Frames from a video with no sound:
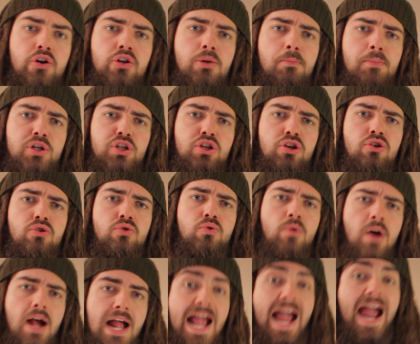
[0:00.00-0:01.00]
Number
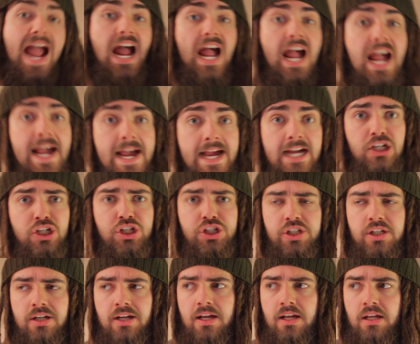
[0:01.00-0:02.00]
2,
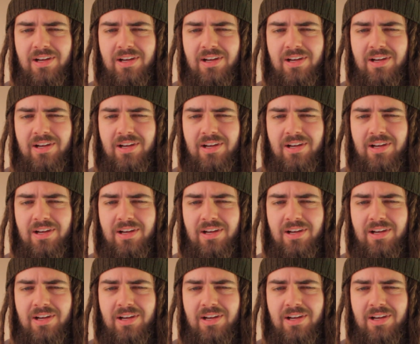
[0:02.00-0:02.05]
ash.